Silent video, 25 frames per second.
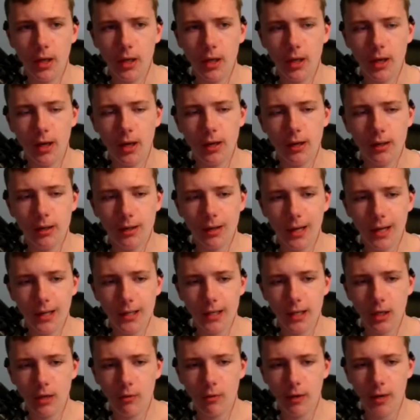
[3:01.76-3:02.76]
I
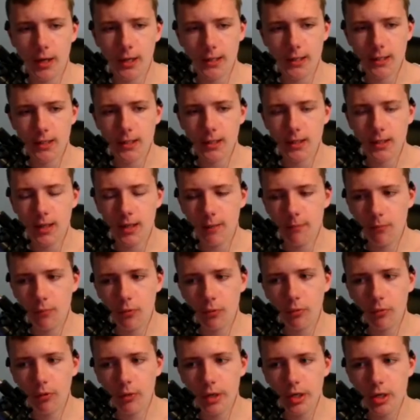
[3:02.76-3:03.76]
digress. I'm
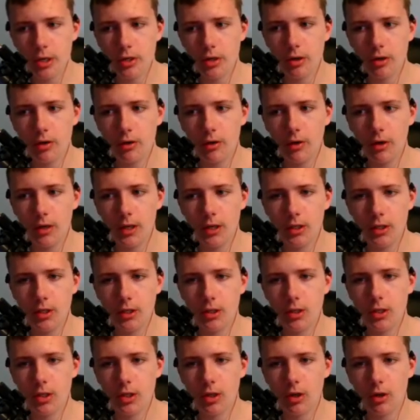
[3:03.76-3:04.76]
pretty sure it's
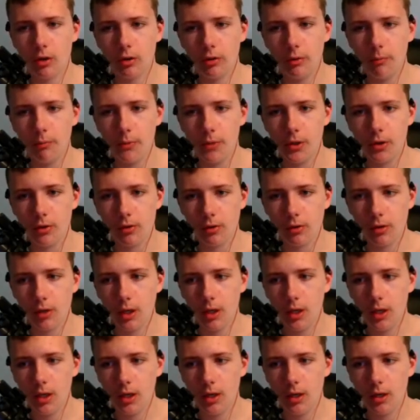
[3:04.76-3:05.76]
just called a mural.
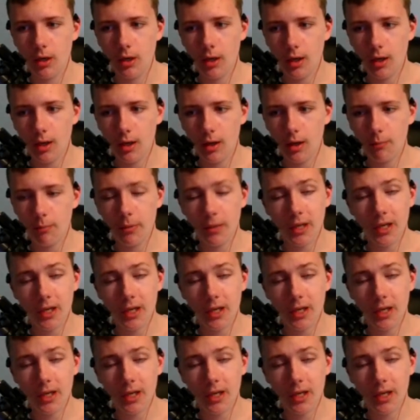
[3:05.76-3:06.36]
But